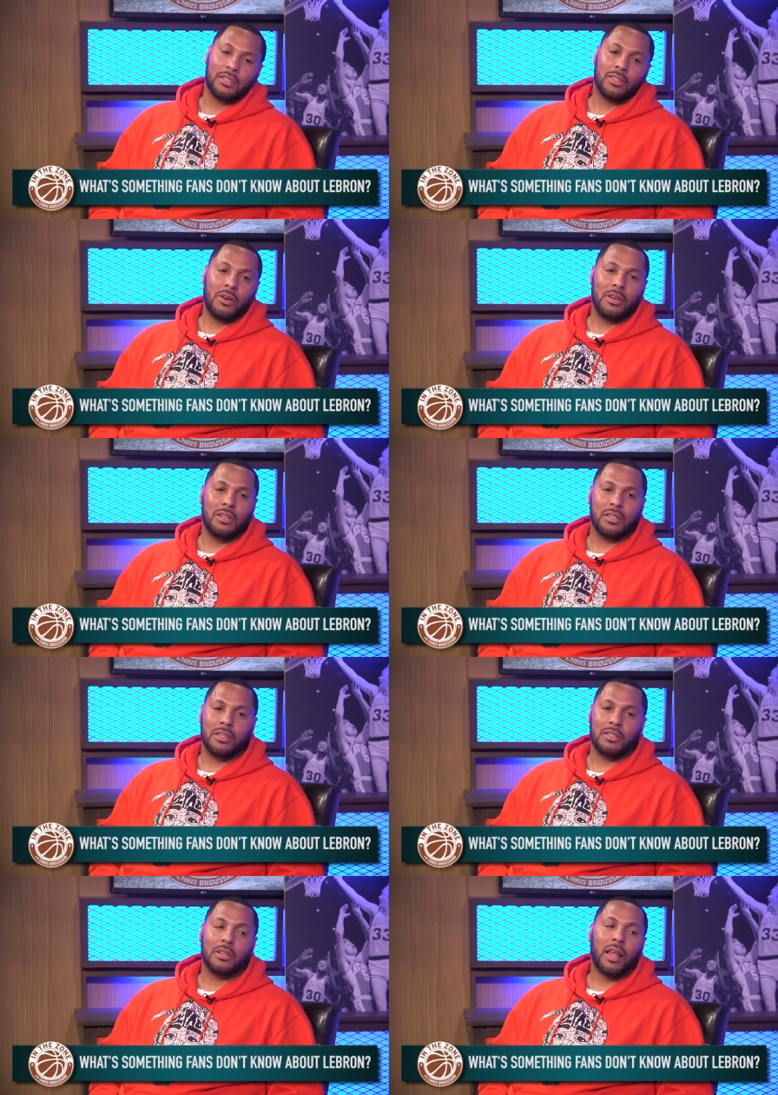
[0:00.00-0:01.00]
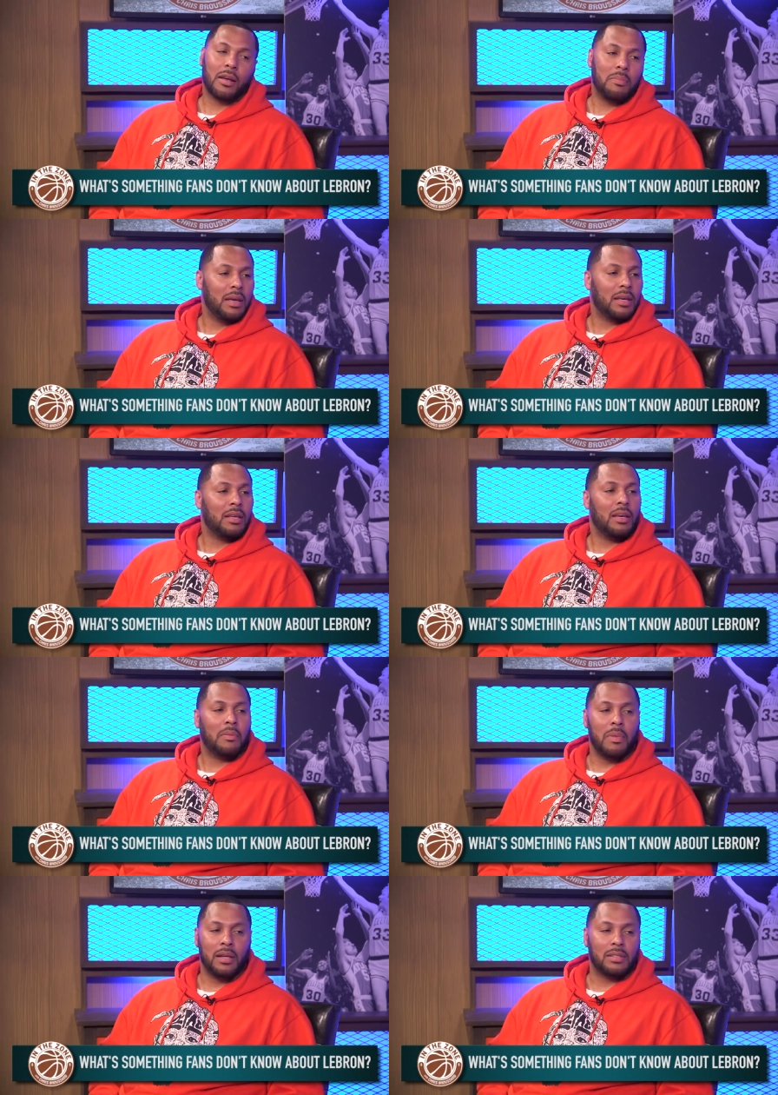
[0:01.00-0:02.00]
So he's he's a, like a big
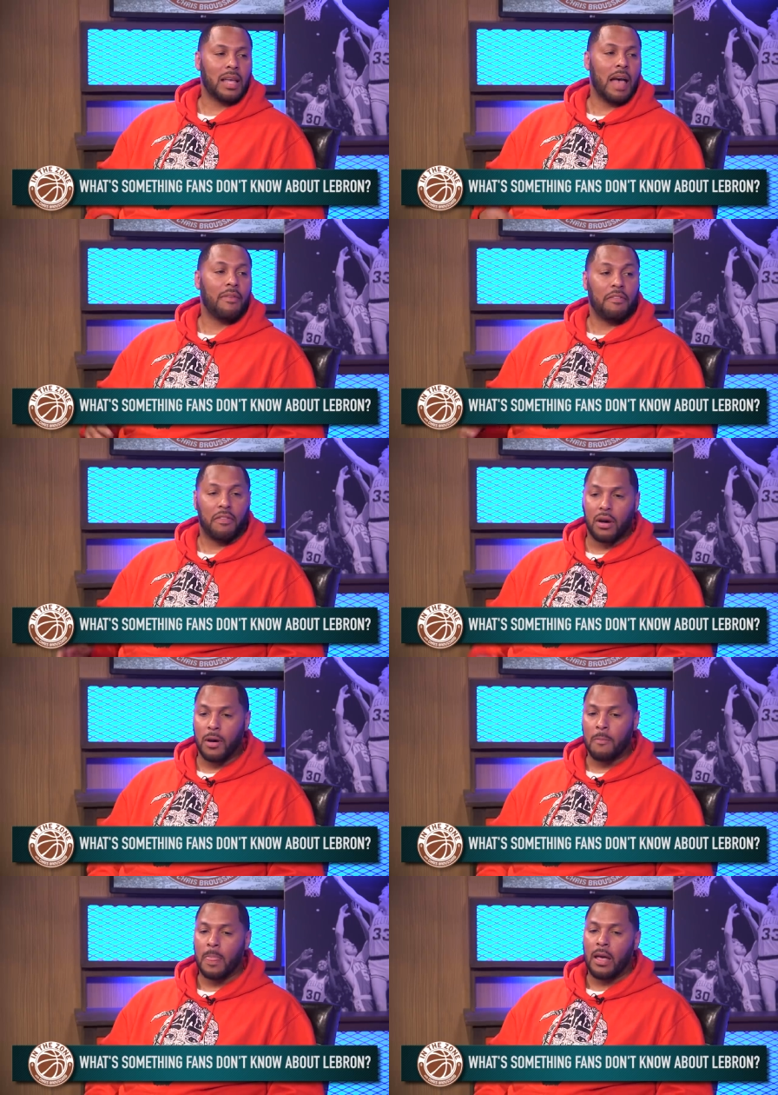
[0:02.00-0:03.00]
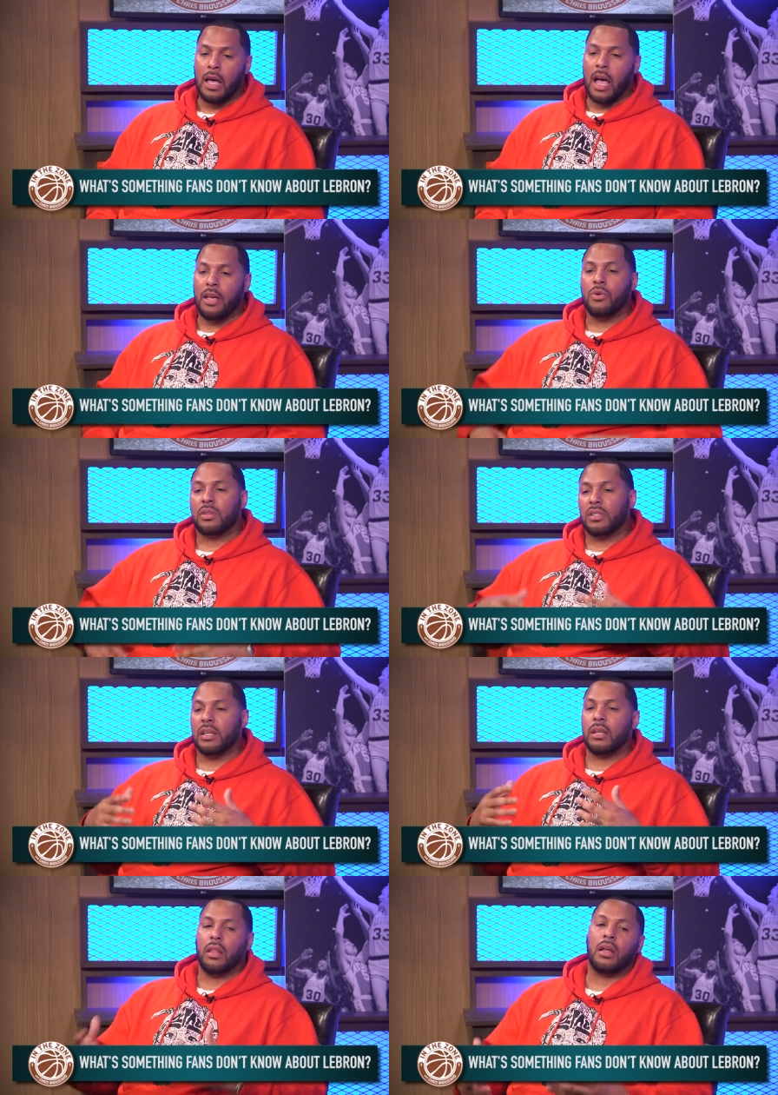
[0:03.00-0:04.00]
kid, man, just having fun and you can
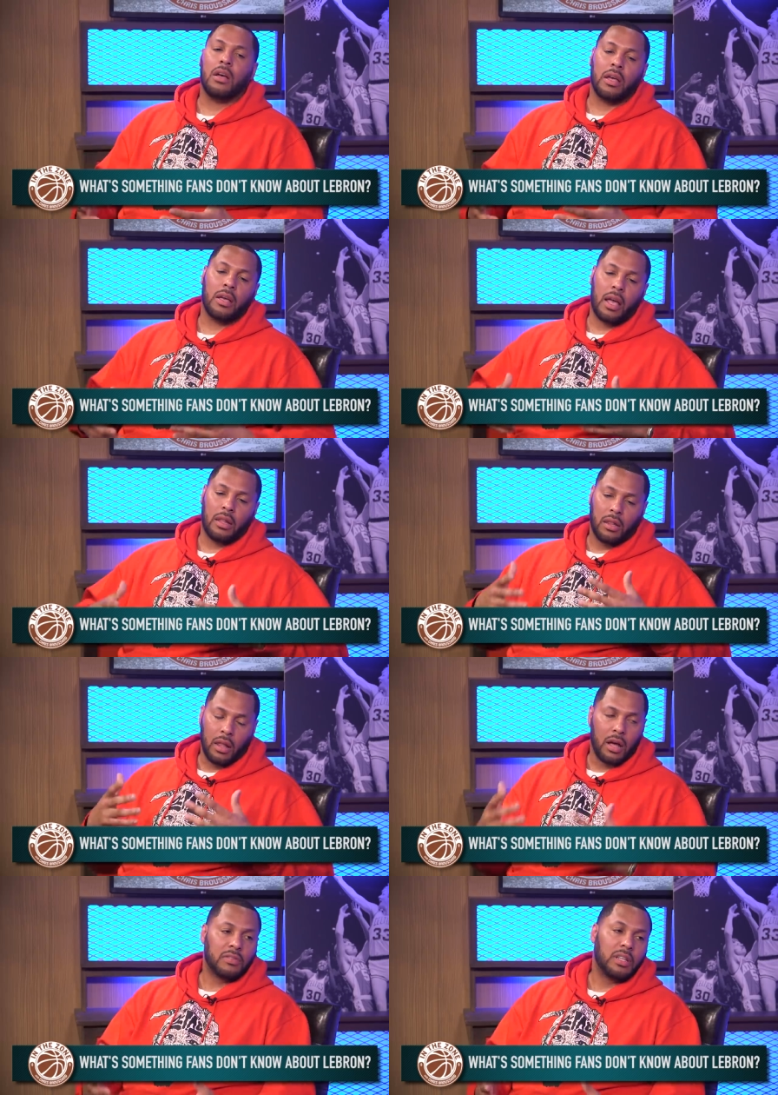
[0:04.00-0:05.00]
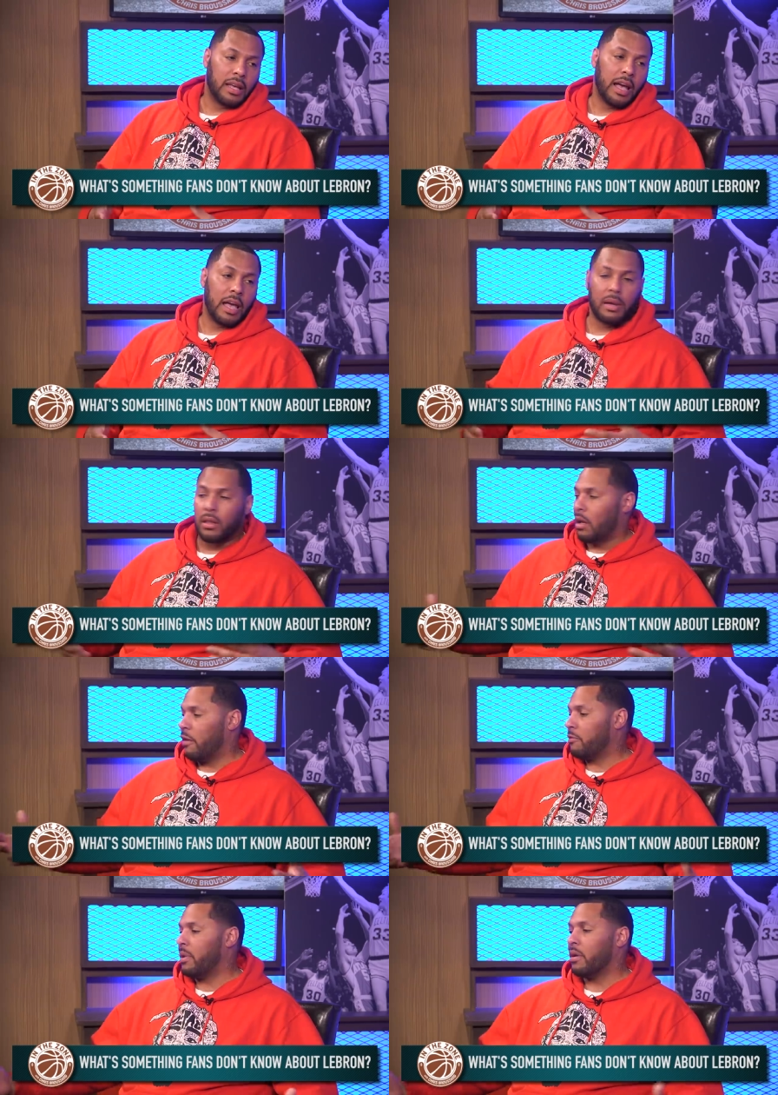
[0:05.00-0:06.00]
see he lo- loves the game. He
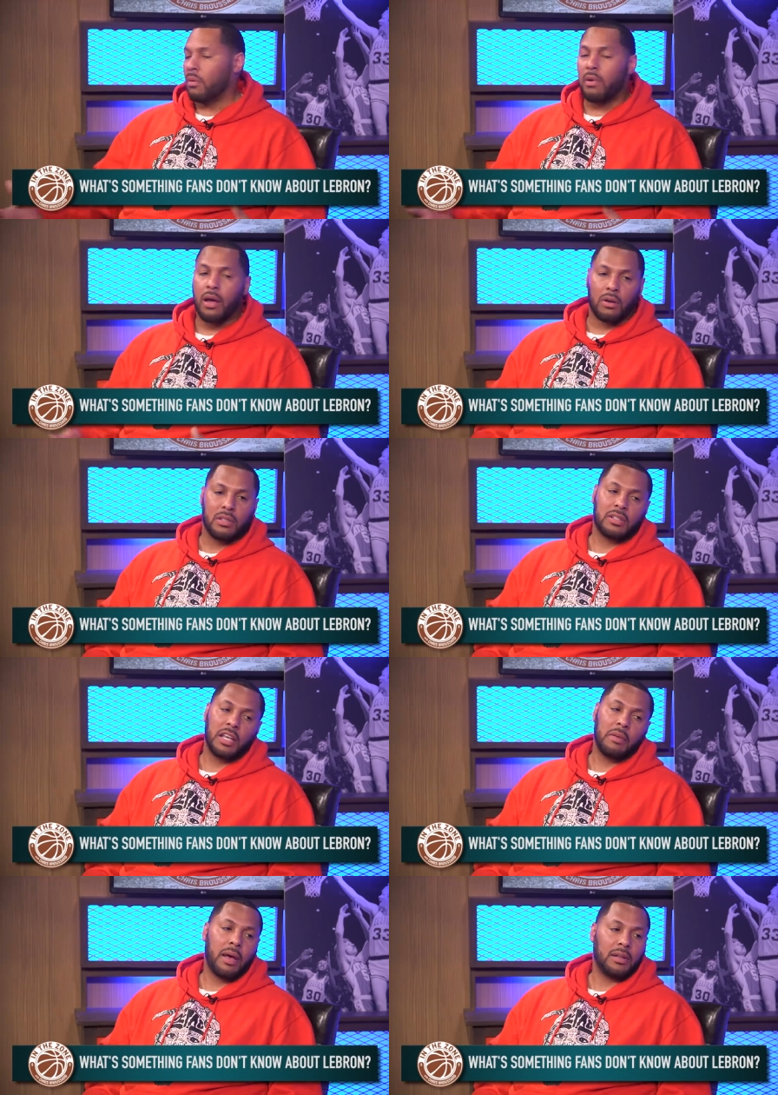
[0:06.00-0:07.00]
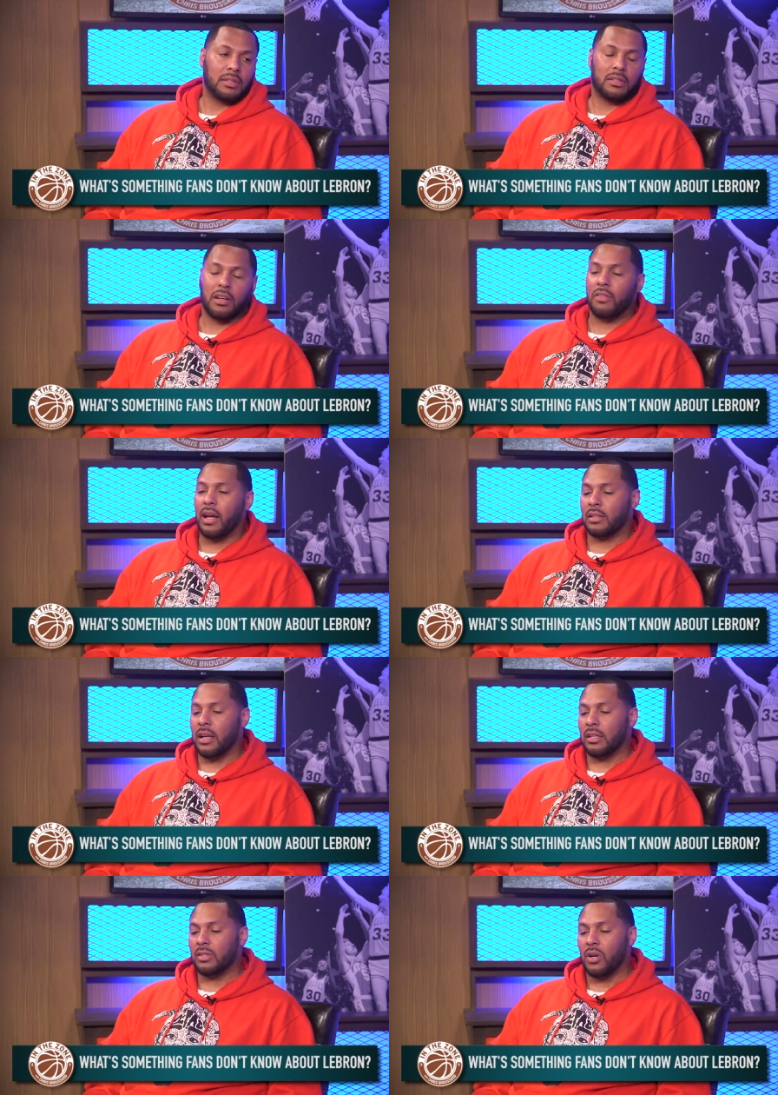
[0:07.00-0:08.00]
loves being around his teammates and stuff like
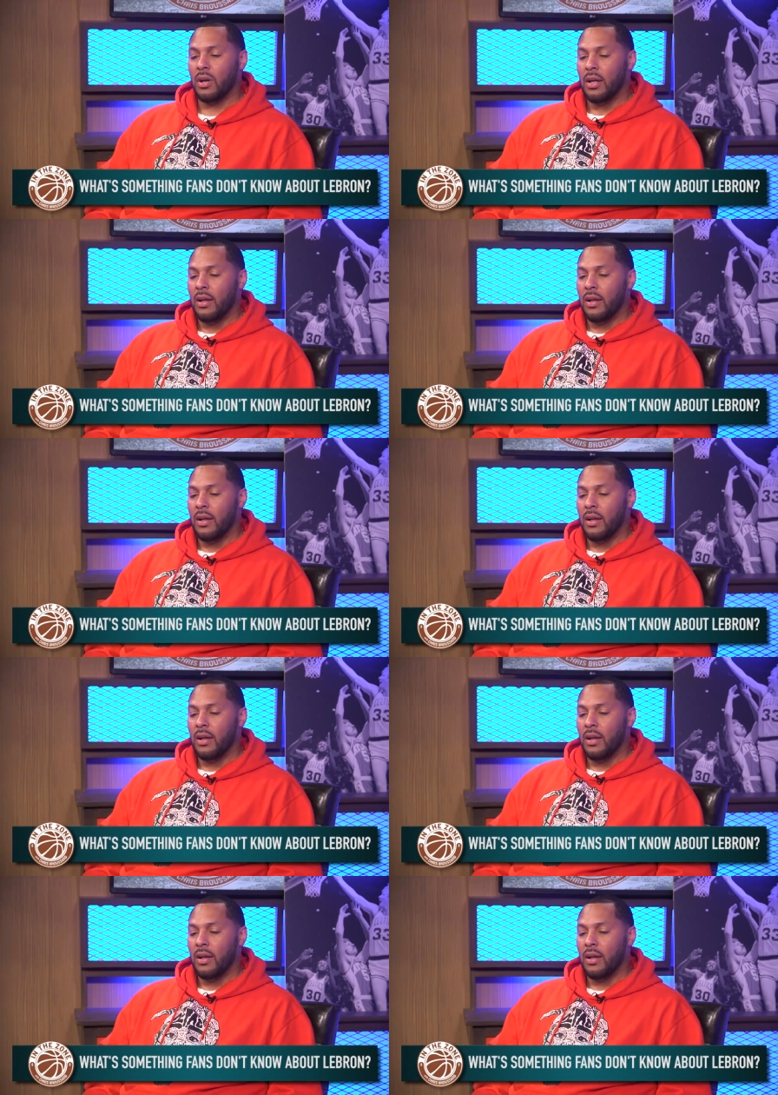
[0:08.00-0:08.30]
that. So